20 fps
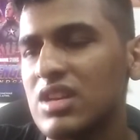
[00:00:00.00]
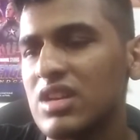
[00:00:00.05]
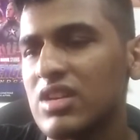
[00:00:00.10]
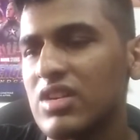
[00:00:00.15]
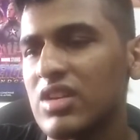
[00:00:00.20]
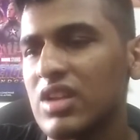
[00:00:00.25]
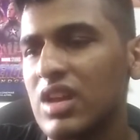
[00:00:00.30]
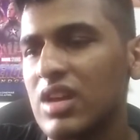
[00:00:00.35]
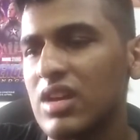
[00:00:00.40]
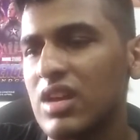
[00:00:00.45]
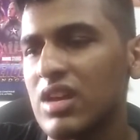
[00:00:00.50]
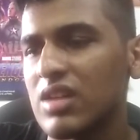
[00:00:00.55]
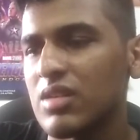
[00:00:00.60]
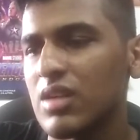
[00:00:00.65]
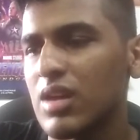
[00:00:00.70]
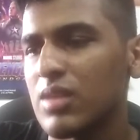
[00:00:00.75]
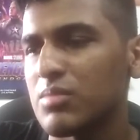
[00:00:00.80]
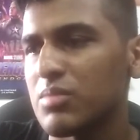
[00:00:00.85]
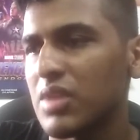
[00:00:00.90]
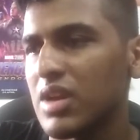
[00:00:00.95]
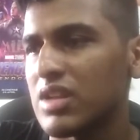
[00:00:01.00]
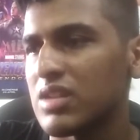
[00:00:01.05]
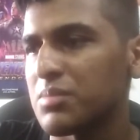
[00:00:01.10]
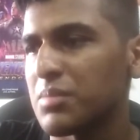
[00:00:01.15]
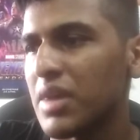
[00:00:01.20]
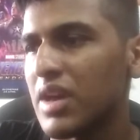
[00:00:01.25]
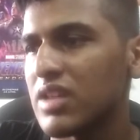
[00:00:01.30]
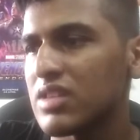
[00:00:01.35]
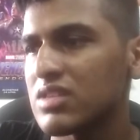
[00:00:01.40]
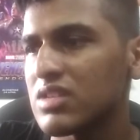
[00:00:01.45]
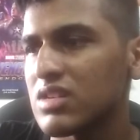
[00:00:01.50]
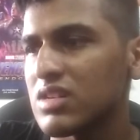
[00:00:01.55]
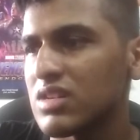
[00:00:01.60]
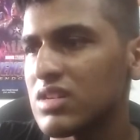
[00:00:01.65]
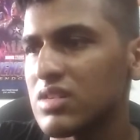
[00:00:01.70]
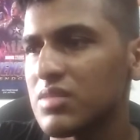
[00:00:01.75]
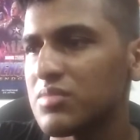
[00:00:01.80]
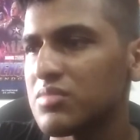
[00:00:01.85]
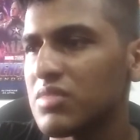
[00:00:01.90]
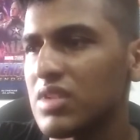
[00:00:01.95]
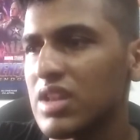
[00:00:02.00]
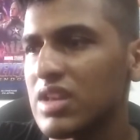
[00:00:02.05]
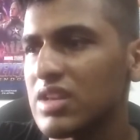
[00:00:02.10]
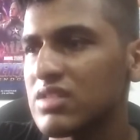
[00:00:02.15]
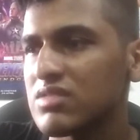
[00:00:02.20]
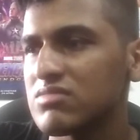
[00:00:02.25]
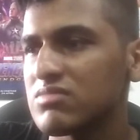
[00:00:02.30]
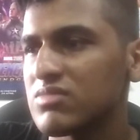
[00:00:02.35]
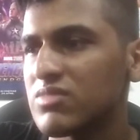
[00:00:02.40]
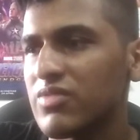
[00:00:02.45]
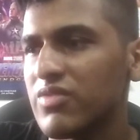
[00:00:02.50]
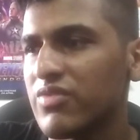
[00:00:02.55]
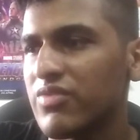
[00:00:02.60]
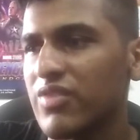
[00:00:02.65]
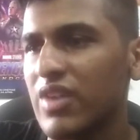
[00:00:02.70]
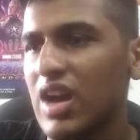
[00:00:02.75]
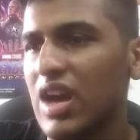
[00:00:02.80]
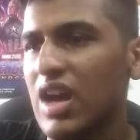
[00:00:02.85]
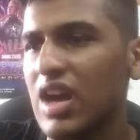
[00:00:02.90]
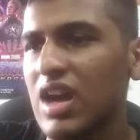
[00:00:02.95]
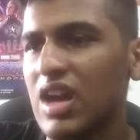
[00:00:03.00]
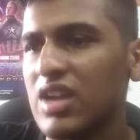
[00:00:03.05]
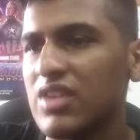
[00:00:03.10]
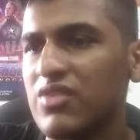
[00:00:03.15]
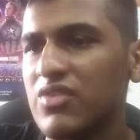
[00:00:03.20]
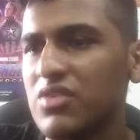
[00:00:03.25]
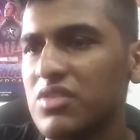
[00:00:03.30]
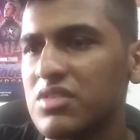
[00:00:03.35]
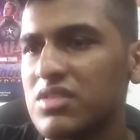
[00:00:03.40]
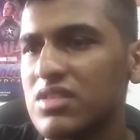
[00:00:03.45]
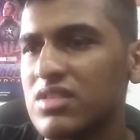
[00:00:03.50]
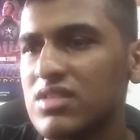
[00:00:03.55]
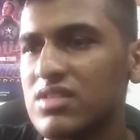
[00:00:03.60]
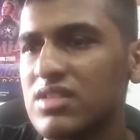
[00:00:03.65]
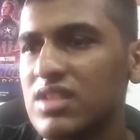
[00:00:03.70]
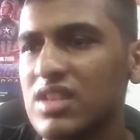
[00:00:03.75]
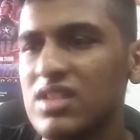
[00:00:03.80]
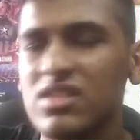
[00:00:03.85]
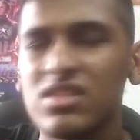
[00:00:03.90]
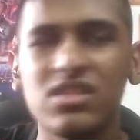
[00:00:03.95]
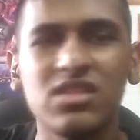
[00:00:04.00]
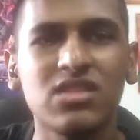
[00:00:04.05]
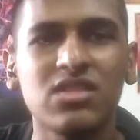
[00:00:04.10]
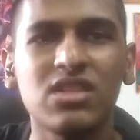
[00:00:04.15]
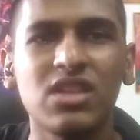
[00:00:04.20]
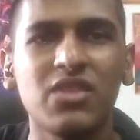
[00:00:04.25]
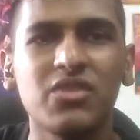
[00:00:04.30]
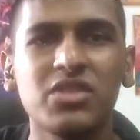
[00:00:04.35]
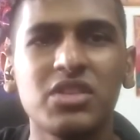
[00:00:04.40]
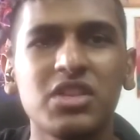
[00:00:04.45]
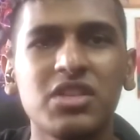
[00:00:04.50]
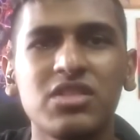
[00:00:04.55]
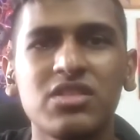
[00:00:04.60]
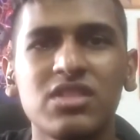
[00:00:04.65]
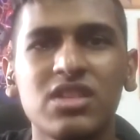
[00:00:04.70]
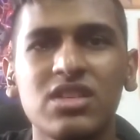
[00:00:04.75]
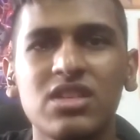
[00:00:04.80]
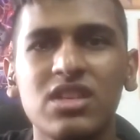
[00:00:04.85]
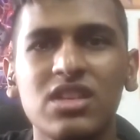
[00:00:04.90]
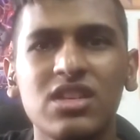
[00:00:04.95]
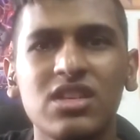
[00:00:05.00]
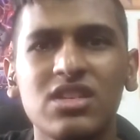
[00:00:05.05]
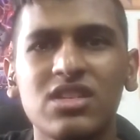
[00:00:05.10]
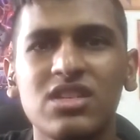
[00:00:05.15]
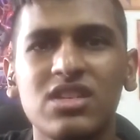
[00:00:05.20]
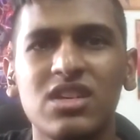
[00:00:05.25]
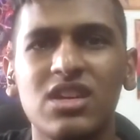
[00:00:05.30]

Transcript: on, I'm bad at math. Like 5 or 6, 7 years, I think.